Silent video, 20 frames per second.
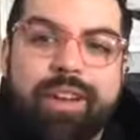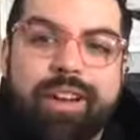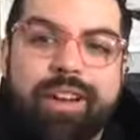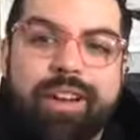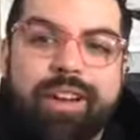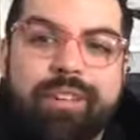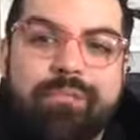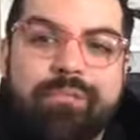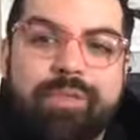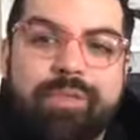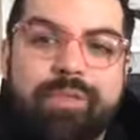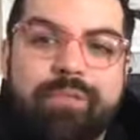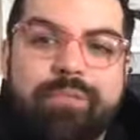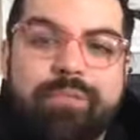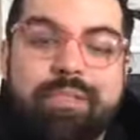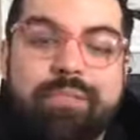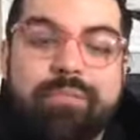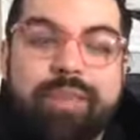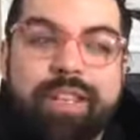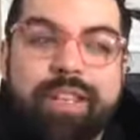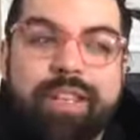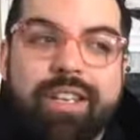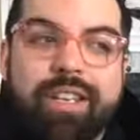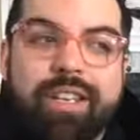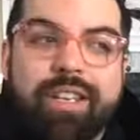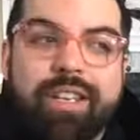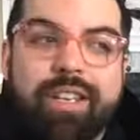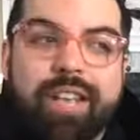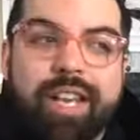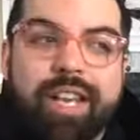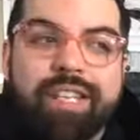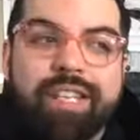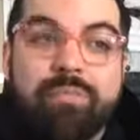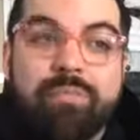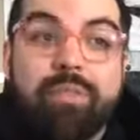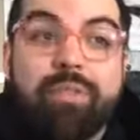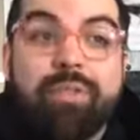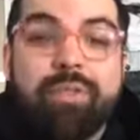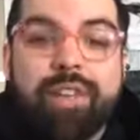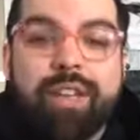um, we'll be
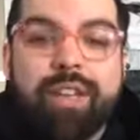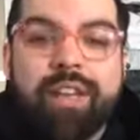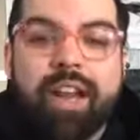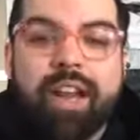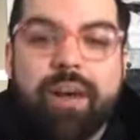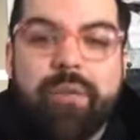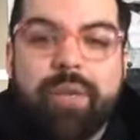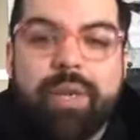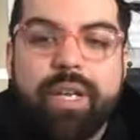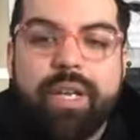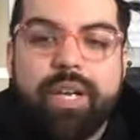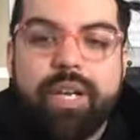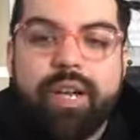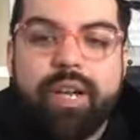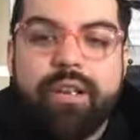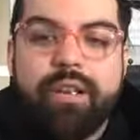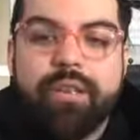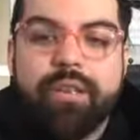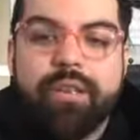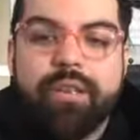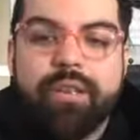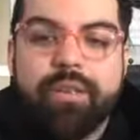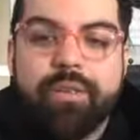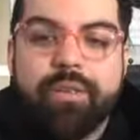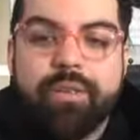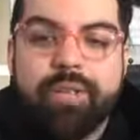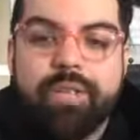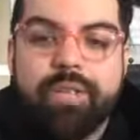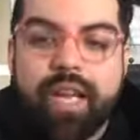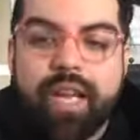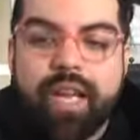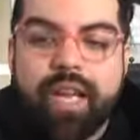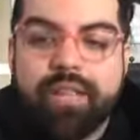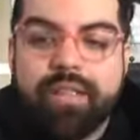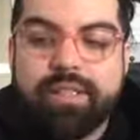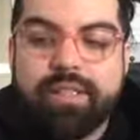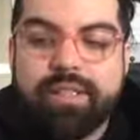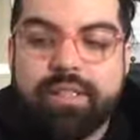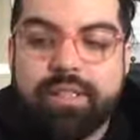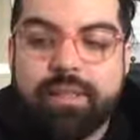exploring how we can
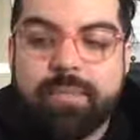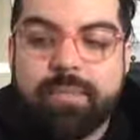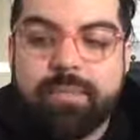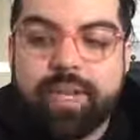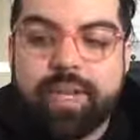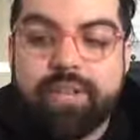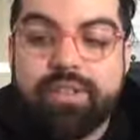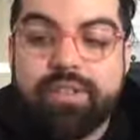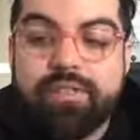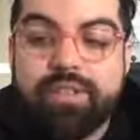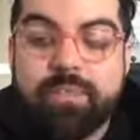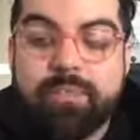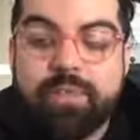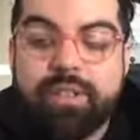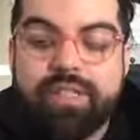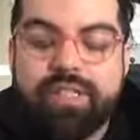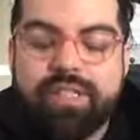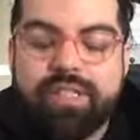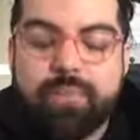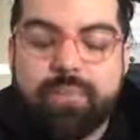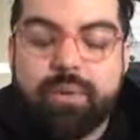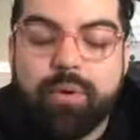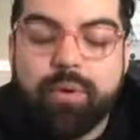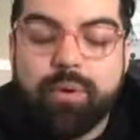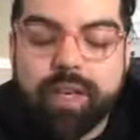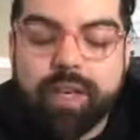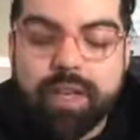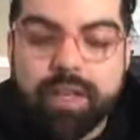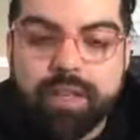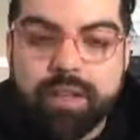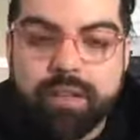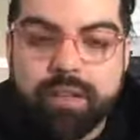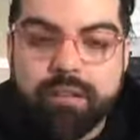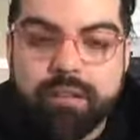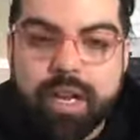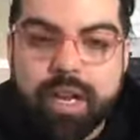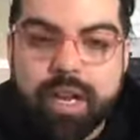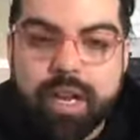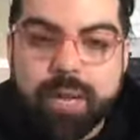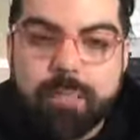create some extremely
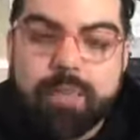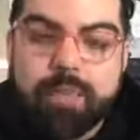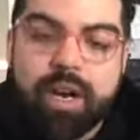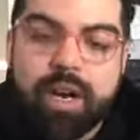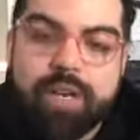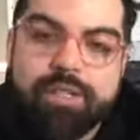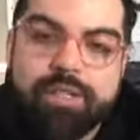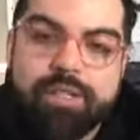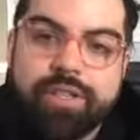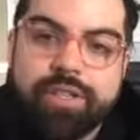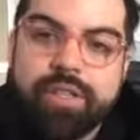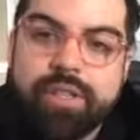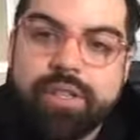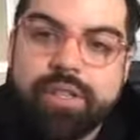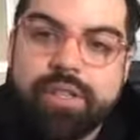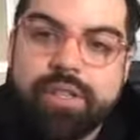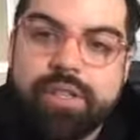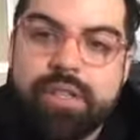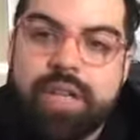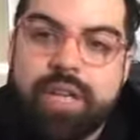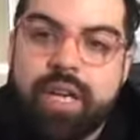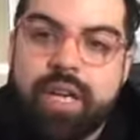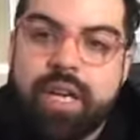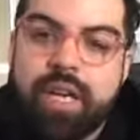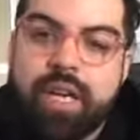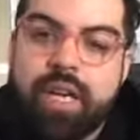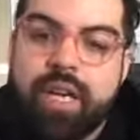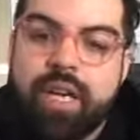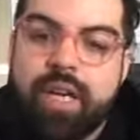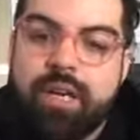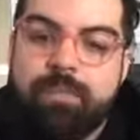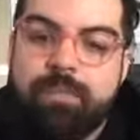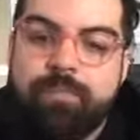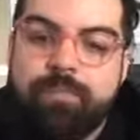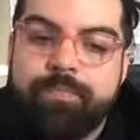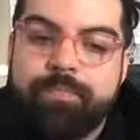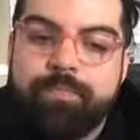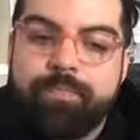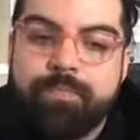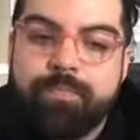supportive postures
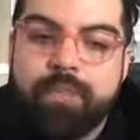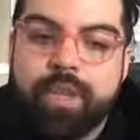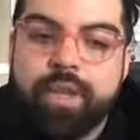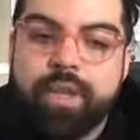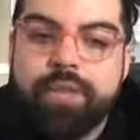um,